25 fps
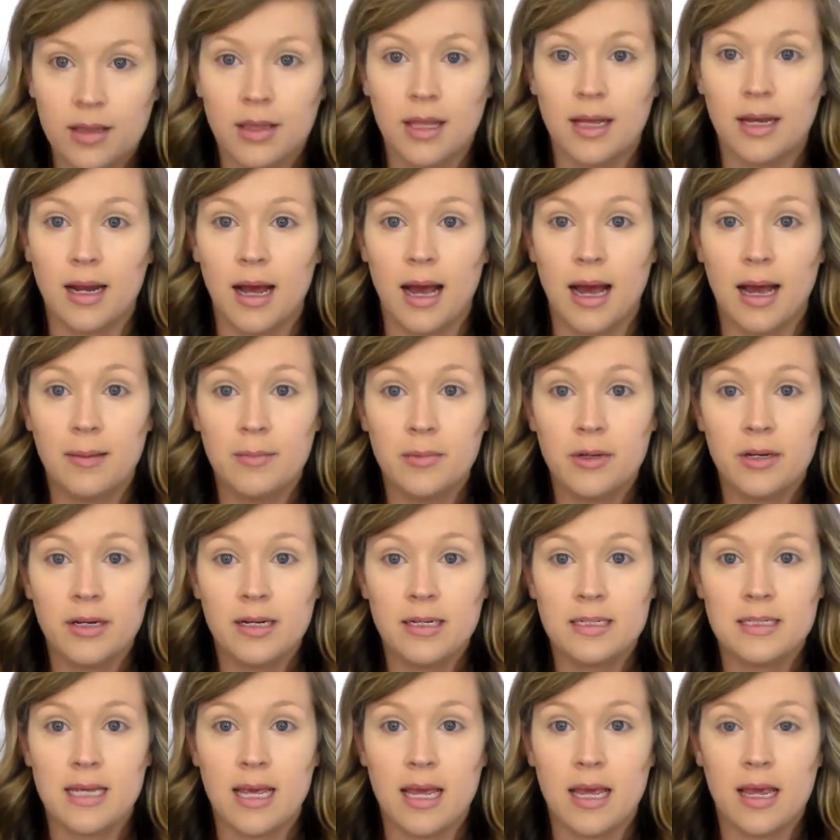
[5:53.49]
Then I'm
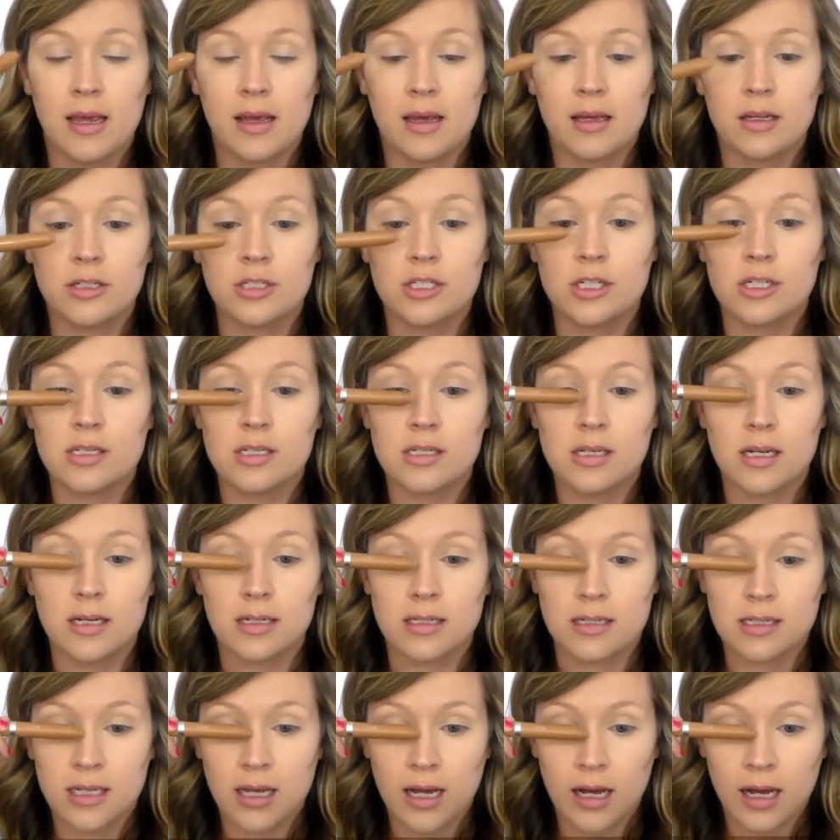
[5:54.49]
gonna take just
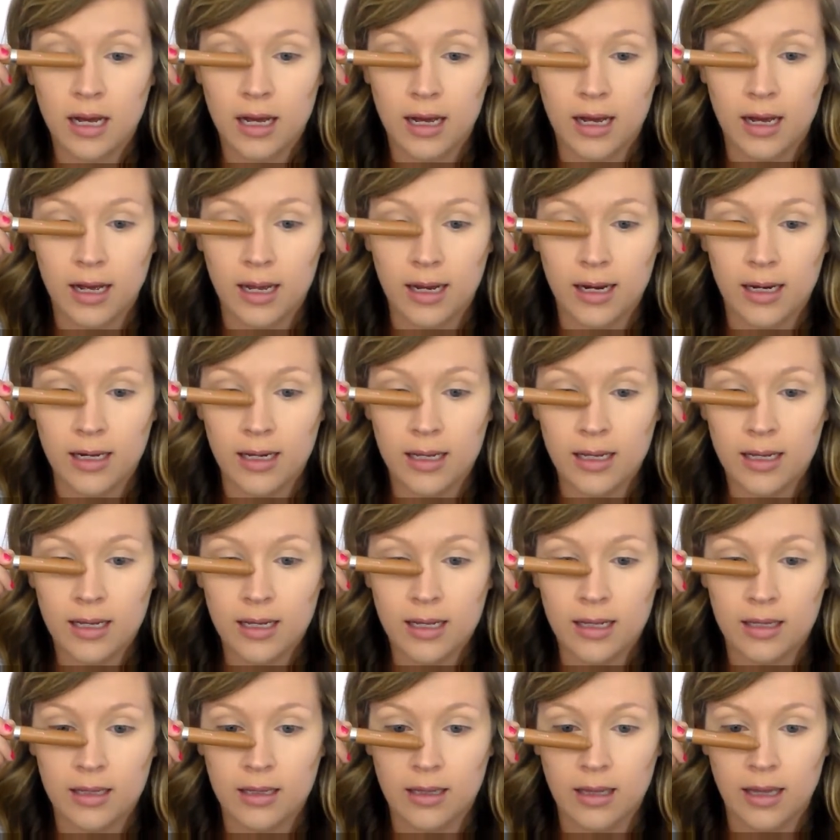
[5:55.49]
a
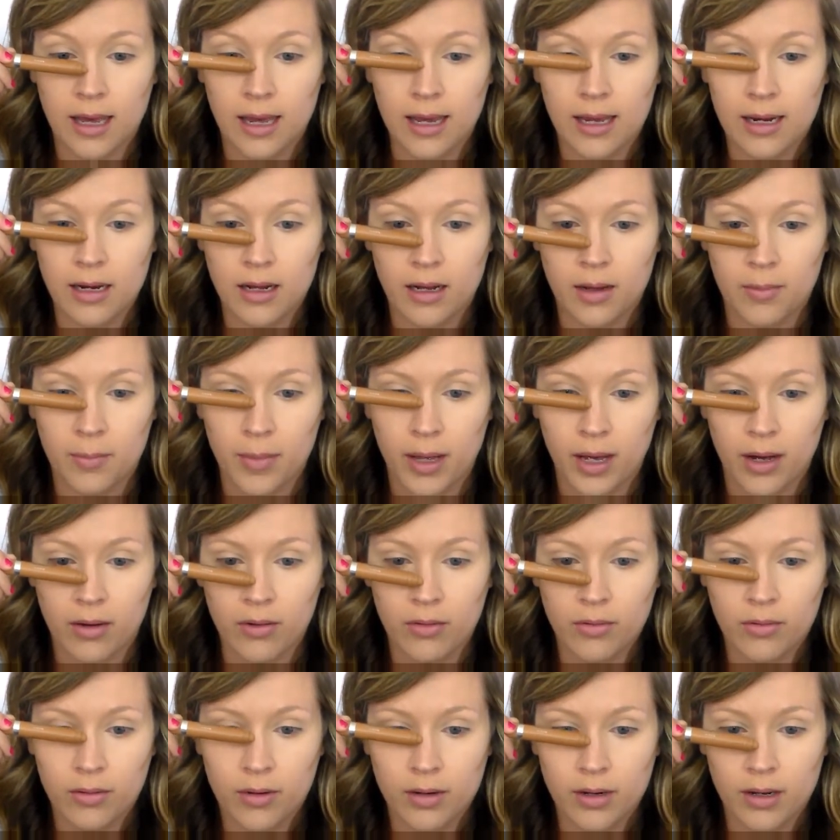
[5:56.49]
tiny light
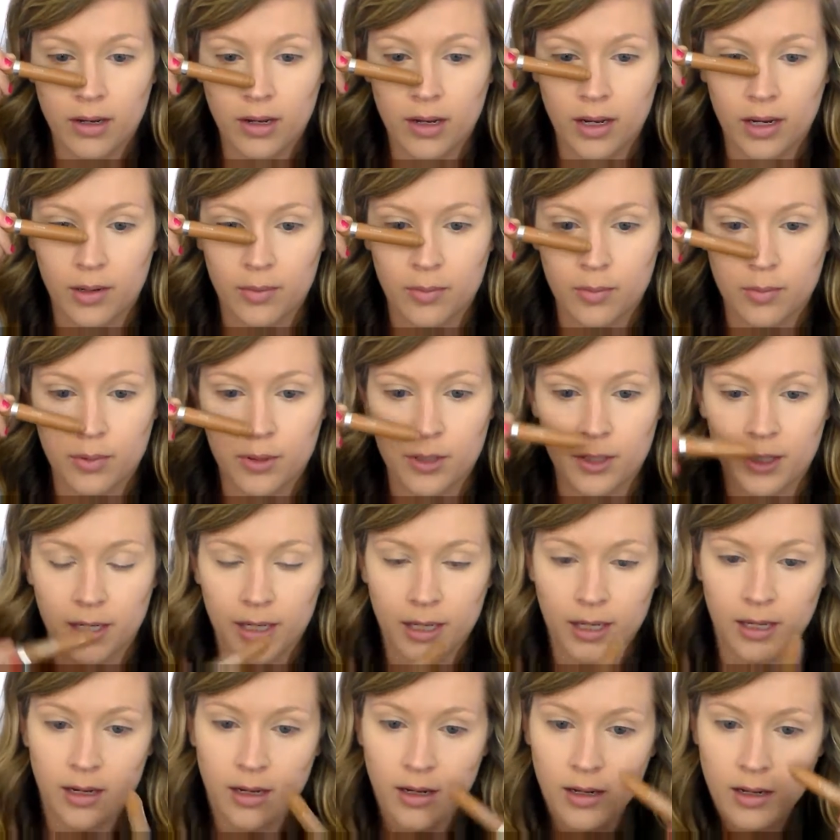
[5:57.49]
amount and put
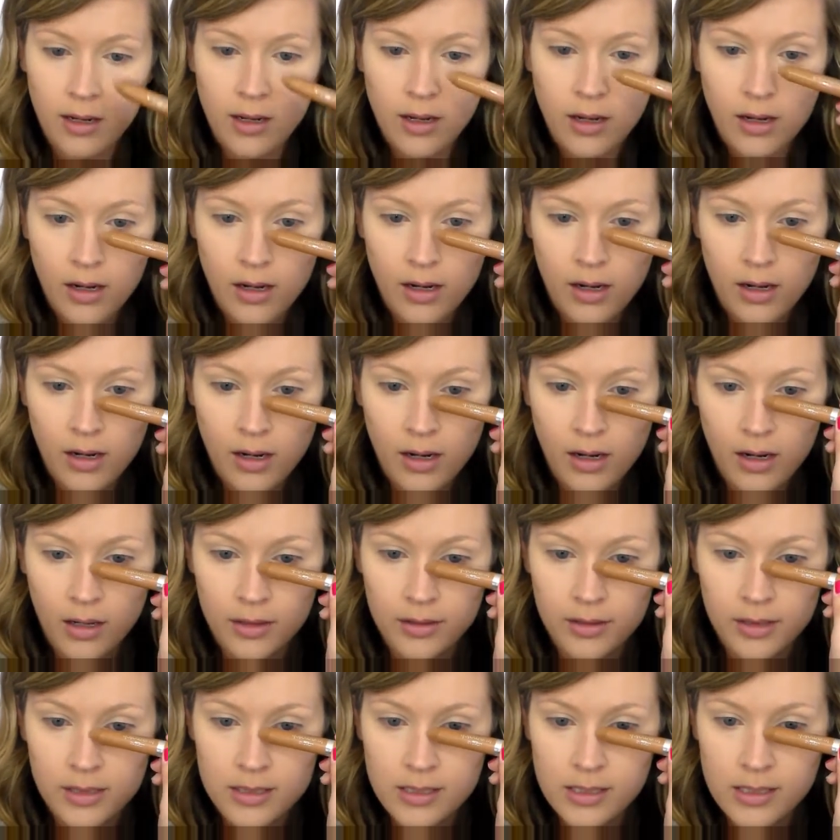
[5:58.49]
it
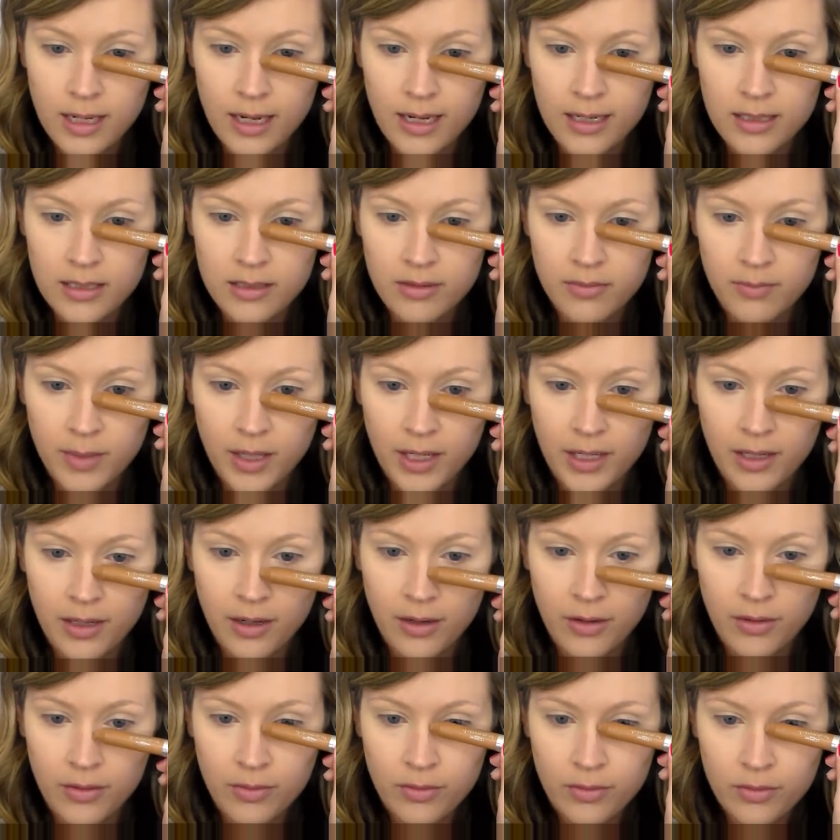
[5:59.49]
on the sides of my
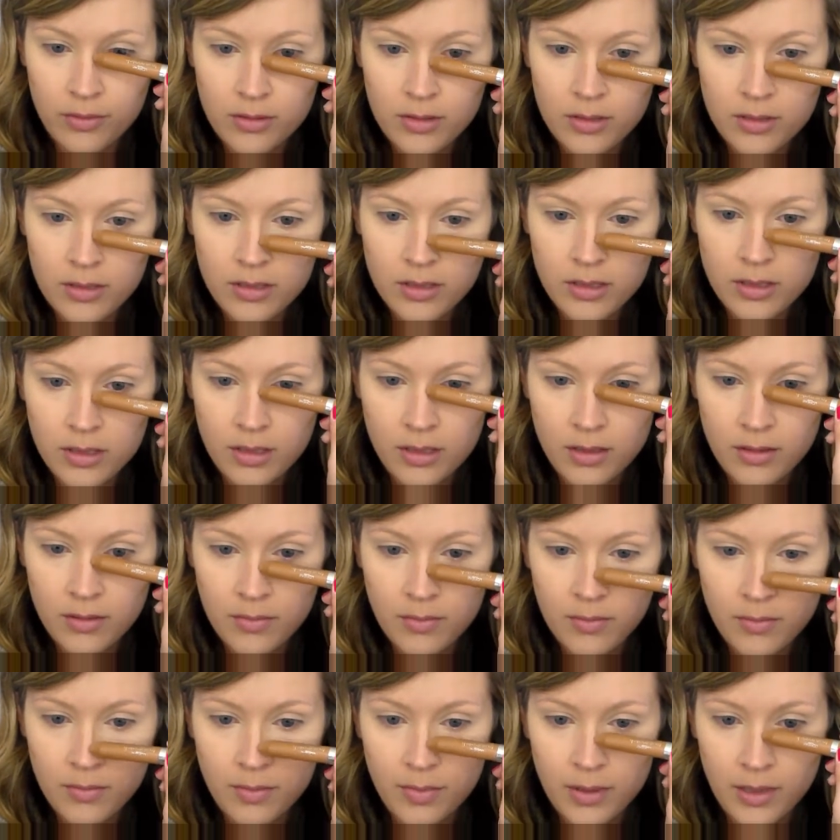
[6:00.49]
nose,
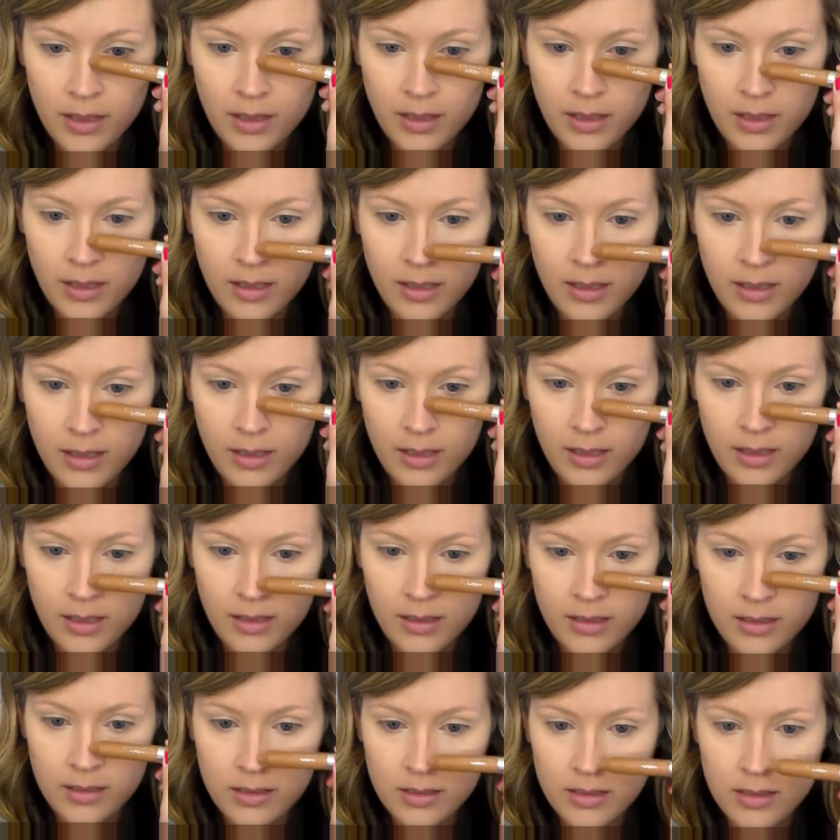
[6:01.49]

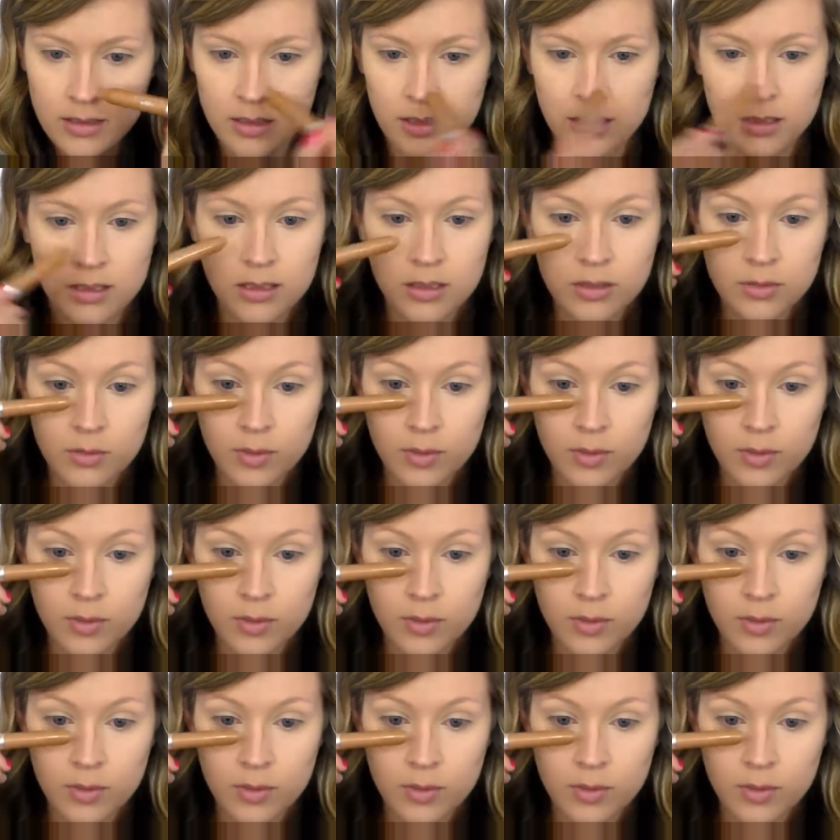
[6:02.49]
because this